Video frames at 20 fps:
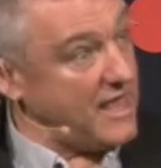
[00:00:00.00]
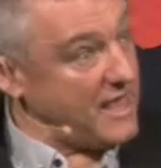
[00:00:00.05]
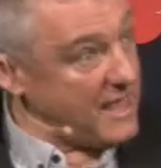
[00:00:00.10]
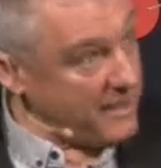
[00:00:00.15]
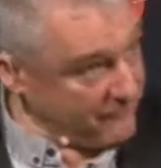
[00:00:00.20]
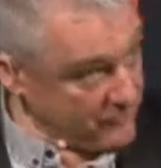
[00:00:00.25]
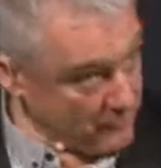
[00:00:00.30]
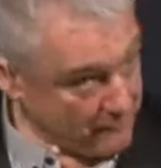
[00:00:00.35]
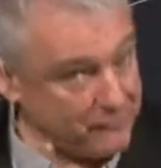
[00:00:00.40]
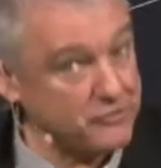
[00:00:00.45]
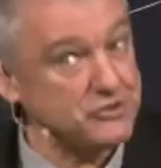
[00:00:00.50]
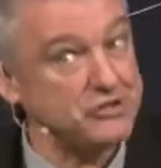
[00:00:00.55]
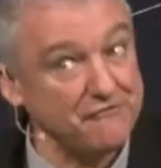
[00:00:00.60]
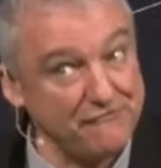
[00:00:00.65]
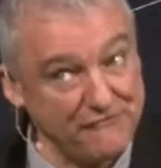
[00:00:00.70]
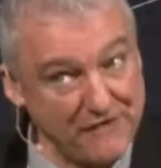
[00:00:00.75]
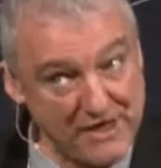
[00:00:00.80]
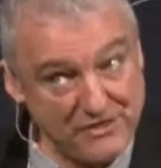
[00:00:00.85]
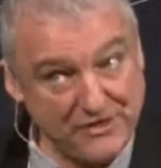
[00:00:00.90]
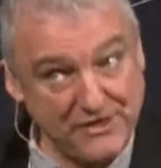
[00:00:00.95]
If you put your
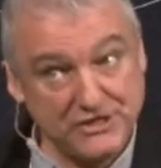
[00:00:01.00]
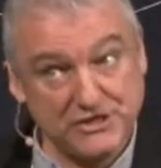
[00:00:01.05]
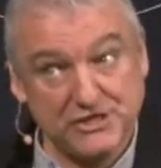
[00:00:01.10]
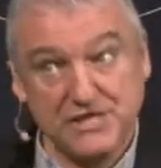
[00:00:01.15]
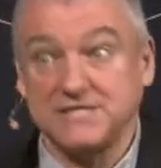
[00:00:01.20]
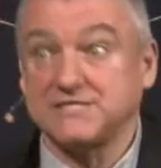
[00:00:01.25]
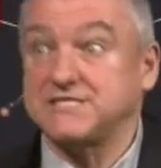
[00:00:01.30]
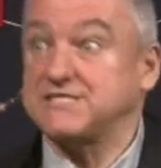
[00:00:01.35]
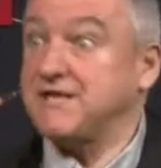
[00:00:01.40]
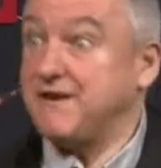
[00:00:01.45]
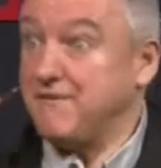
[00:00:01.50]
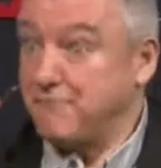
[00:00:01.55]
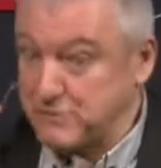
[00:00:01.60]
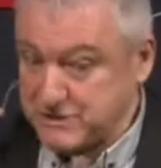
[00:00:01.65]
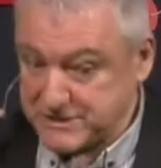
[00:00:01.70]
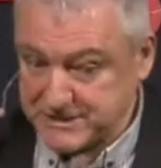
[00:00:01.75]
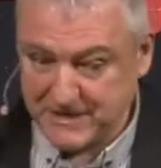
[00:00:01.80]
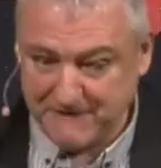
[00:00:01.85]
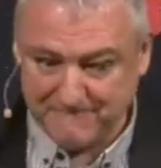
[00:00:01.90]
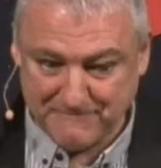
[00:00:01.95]
faith in Jesus and
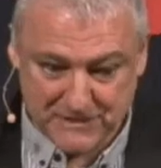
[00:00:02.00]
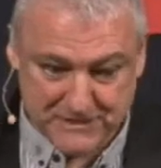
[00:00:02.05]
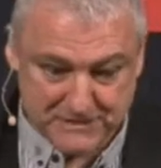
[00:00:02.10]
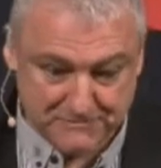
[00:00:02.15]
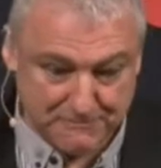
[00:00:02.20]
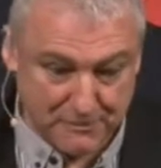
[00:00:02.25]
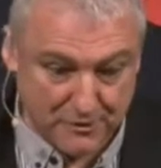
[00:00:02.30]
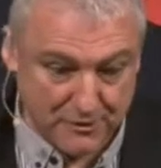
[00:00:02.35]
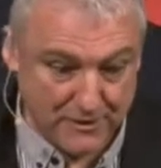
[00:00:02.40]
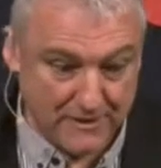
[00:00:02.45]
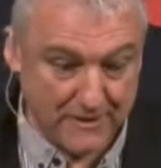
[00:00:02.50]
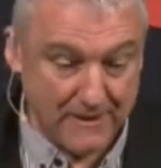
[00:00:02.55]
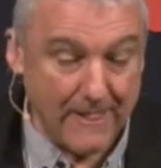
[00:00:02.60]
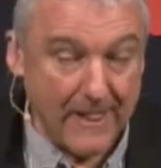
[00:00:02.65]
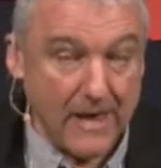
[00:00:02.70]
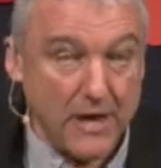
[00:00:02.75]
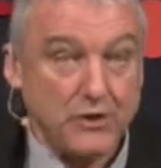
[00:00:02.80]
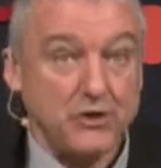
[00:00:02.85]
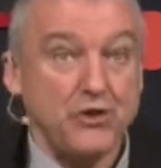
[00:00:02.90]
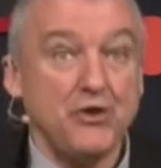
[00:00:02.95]
receive the Spirit,
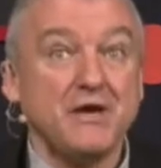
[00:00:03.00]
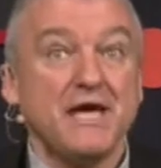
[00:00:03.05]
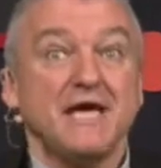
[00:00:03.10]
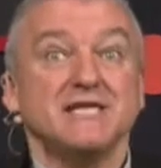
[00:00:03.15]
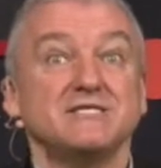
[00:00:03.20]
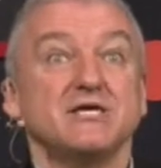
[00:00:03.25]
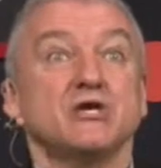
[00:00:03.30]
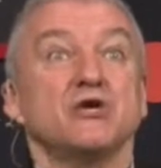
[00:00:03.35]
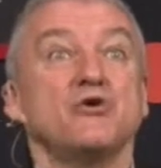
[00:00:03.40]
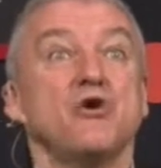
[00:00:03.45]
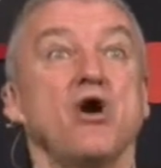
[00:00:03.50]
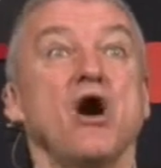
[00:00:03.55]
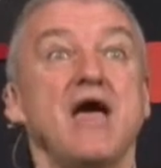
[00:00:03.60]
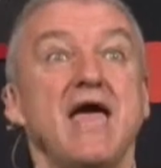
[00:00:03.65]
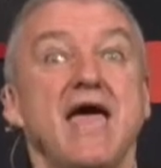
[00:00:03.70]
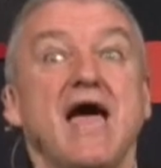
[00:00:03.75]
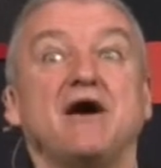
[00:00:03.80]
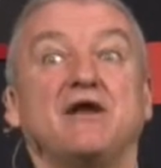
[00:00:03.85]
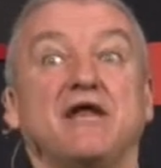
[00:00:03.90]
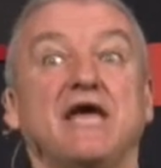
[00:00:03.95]
you get to
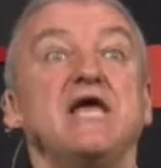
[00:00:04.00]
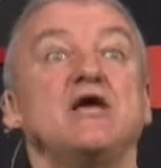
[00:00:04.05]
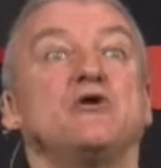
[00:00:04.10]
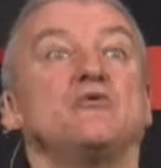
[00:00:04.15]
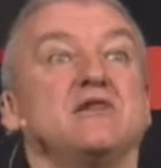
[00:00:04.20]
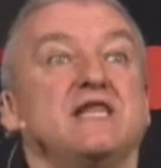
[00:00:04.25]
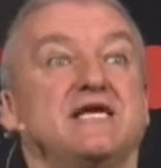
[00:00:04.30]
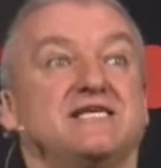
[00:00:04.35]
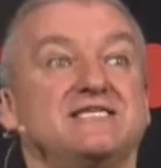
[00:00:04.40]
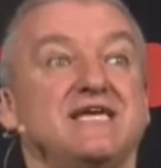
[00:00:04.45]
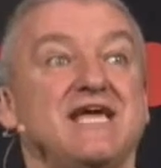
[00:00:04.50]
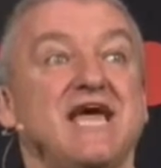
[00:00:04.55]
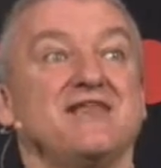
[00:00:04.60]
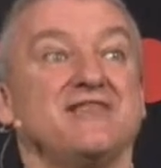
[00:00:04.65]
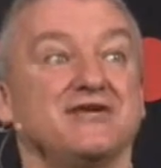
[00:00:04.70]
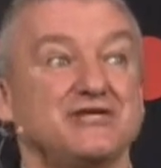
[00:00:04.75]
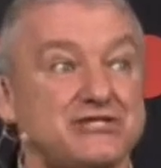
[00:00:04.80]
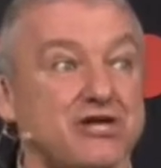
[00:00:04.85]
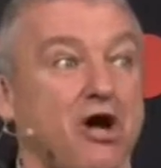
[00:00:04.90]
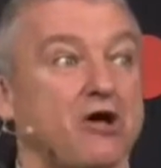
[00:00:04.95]
cry out equally
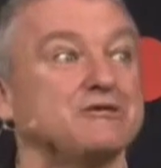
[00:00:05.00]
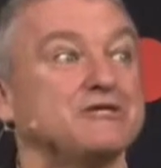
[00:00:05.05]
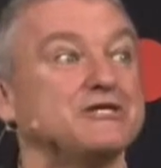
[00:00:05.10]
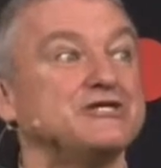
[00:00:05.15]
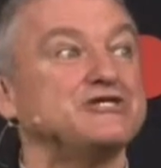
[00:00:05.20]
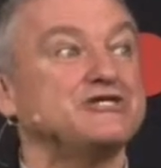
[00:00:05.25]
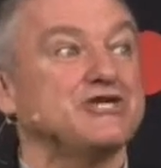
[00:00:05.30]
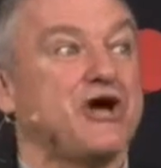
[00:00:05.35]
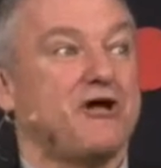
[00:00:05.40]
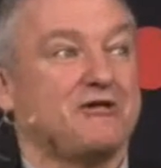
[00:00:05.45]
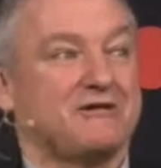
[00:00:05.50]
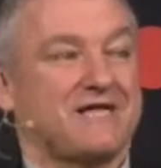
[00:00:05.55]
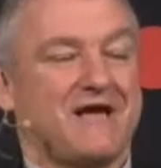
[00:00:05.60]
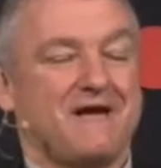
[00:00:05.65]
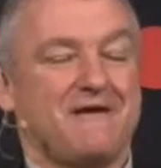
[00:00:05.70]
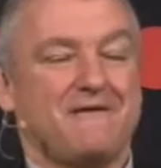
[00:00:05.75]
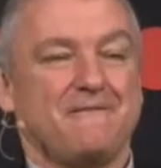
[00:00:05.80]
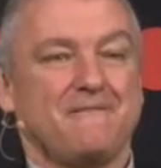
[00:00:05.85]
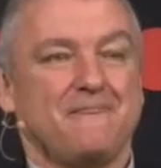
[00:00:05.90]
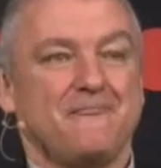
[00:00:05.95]
together, shoulder to
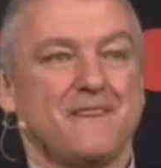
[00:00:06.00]
shoulder.